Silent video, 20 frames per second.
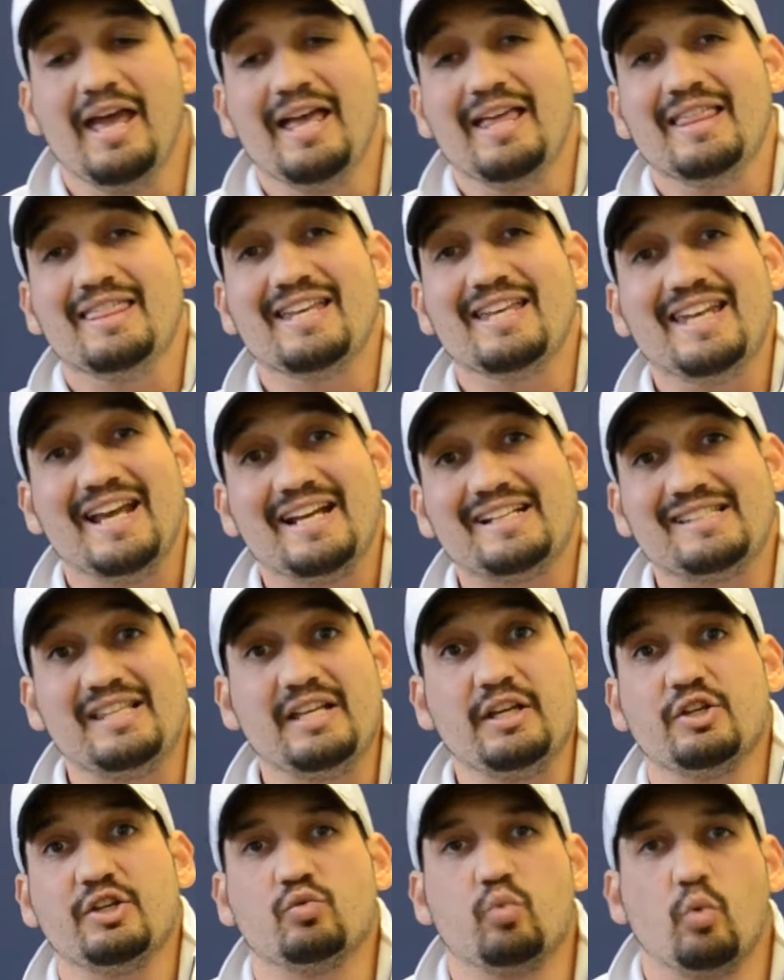The next
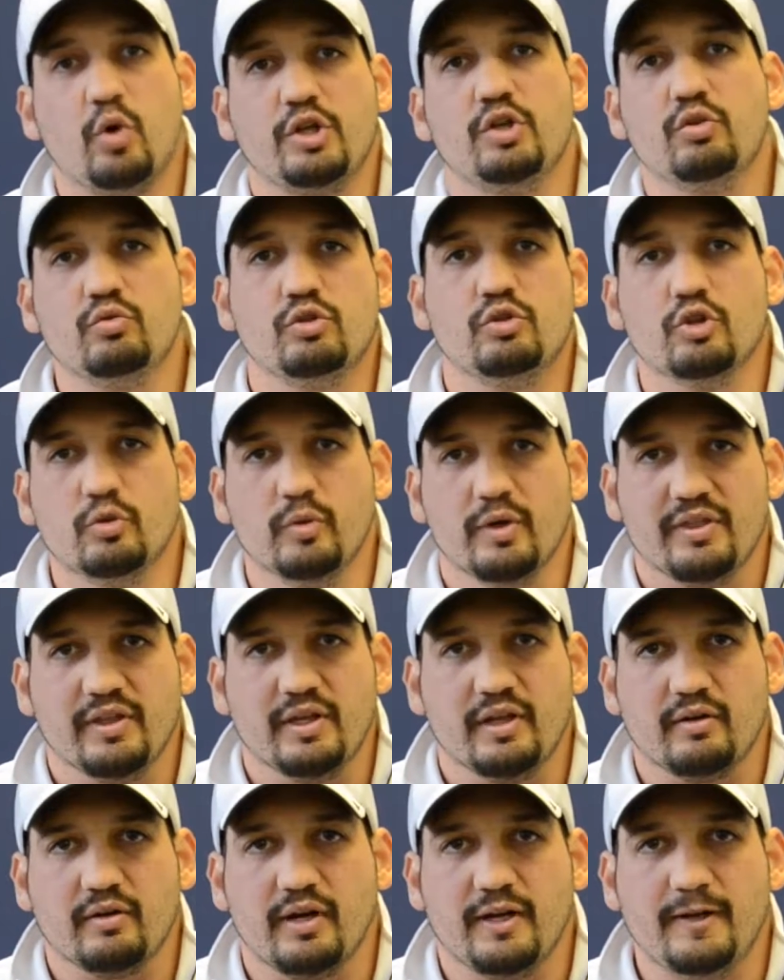thing is, what do you do with
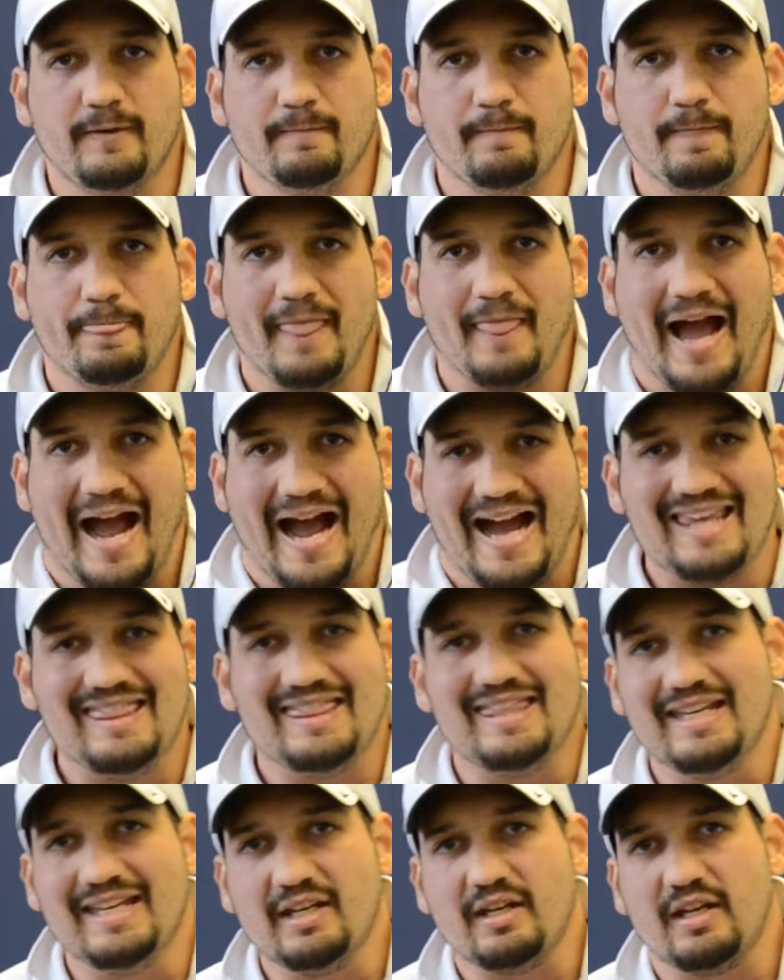it, right? I
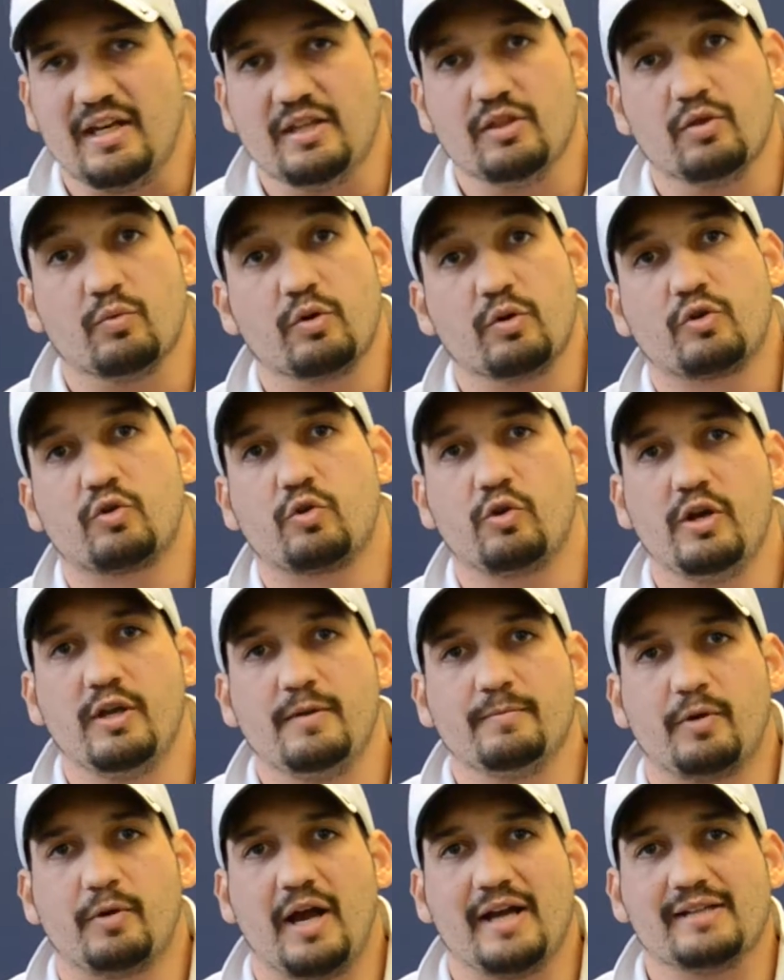think in the recruiting
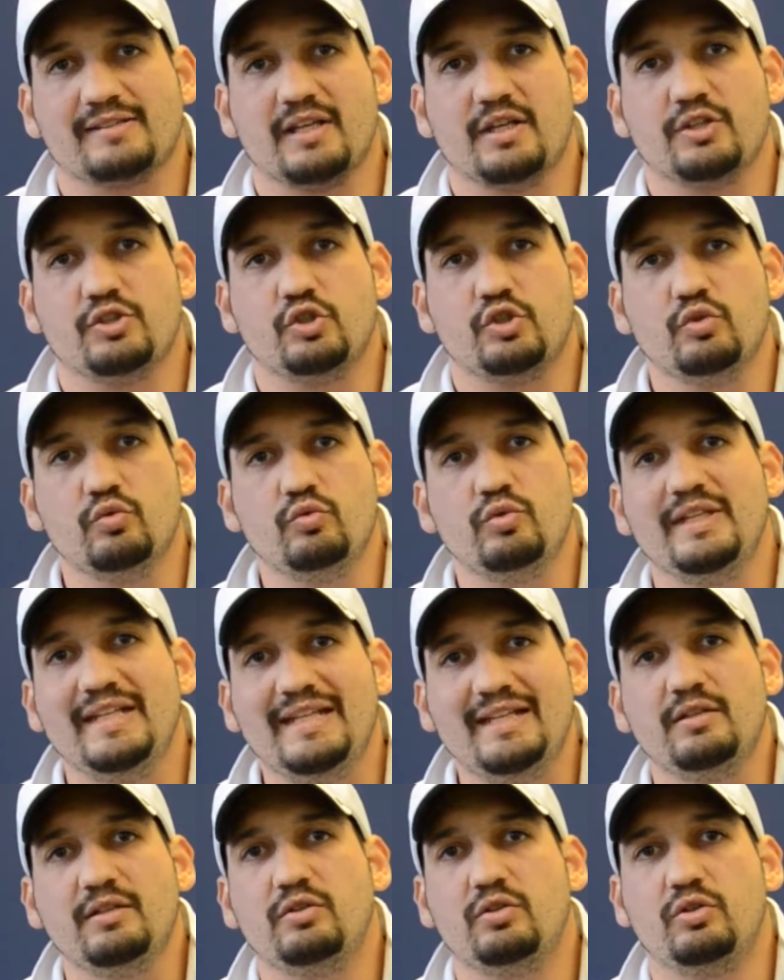process, you
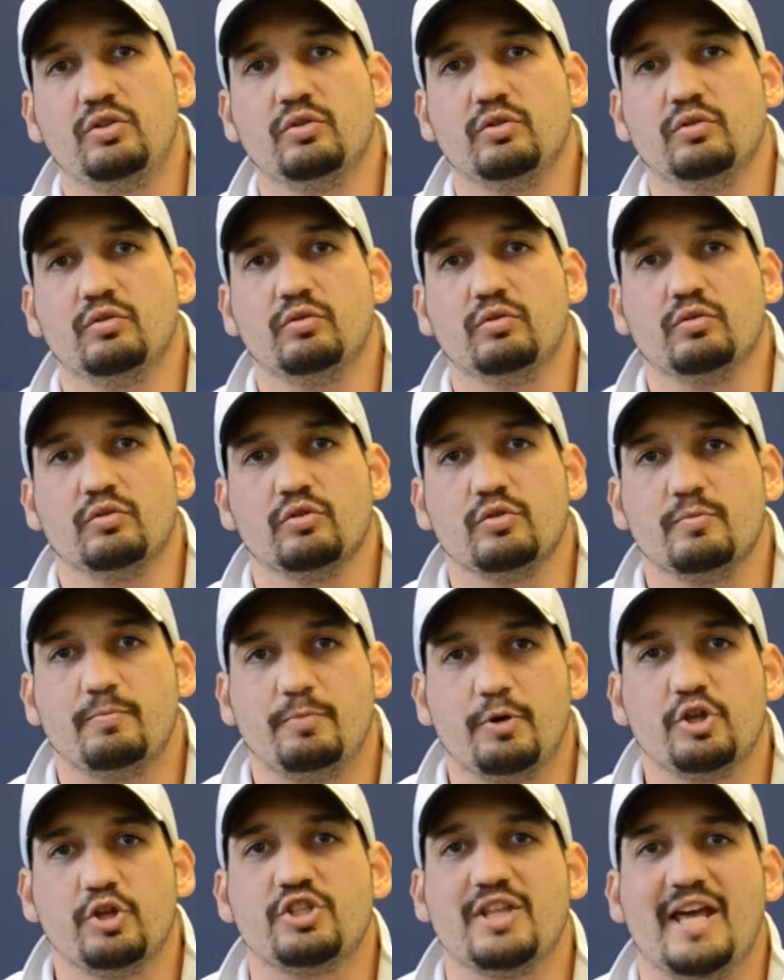need to
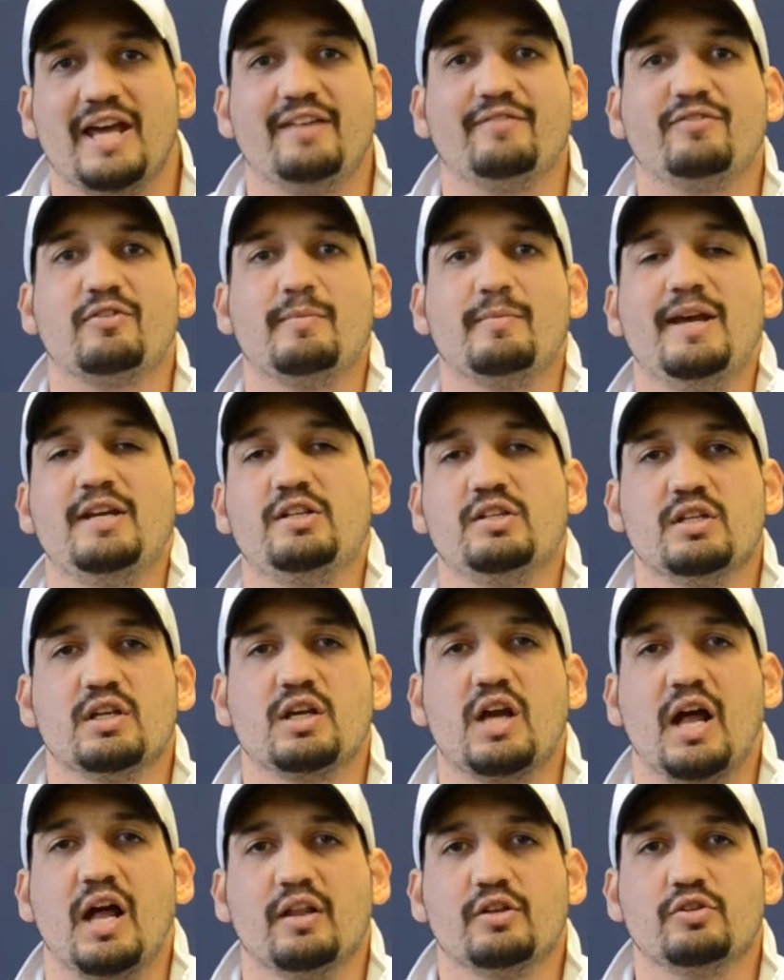push that information to
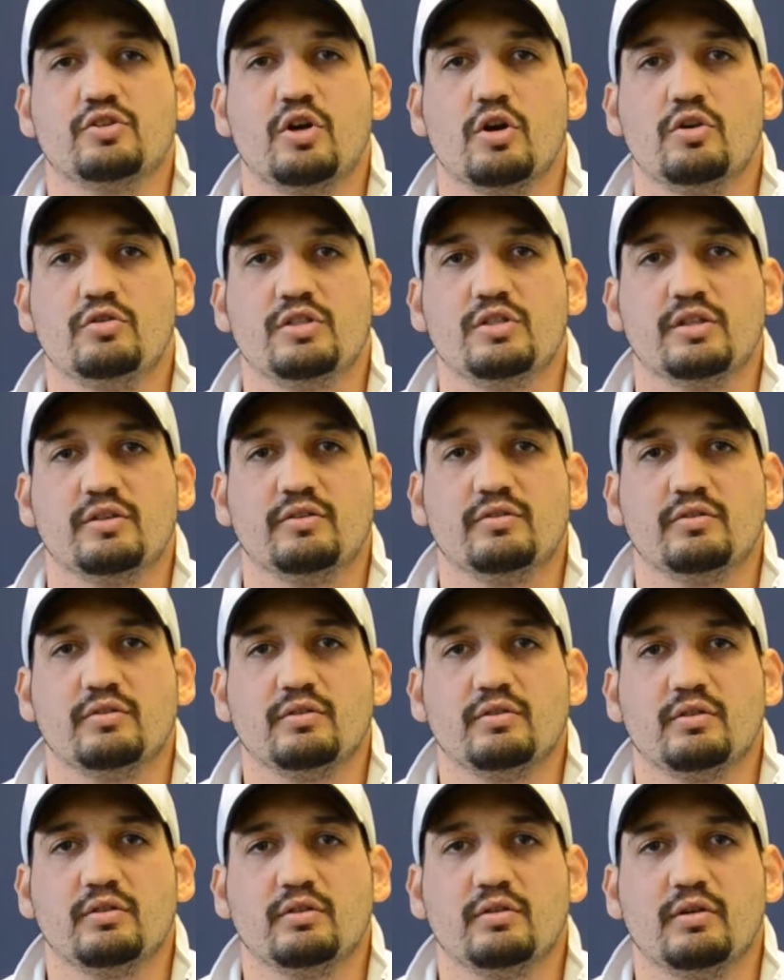college coaches,
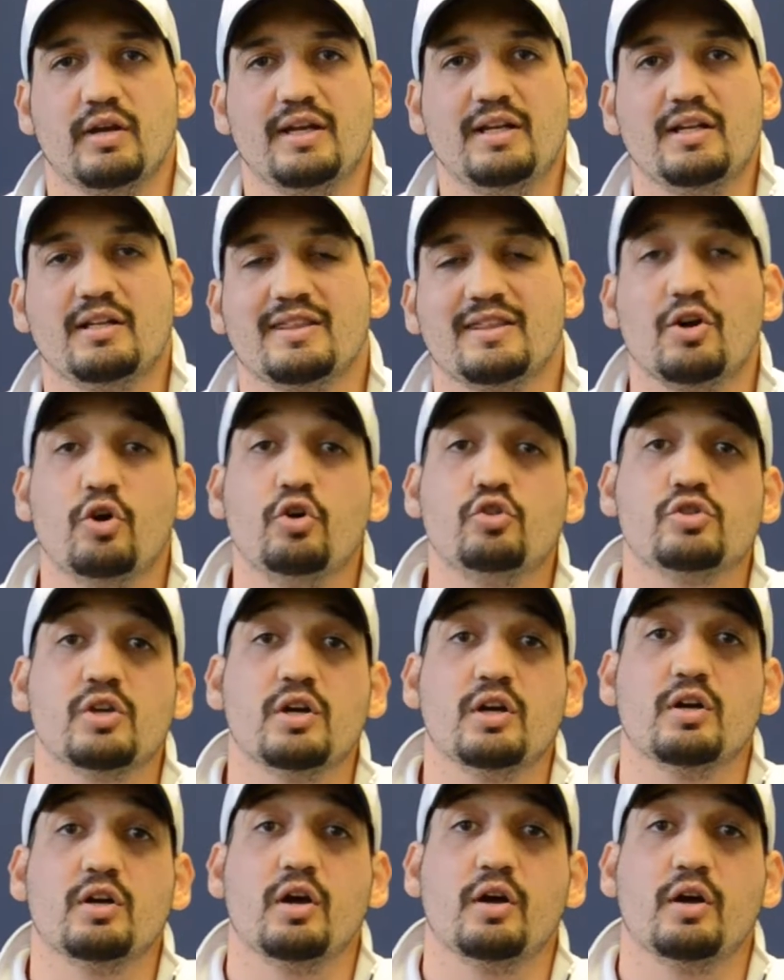right? Those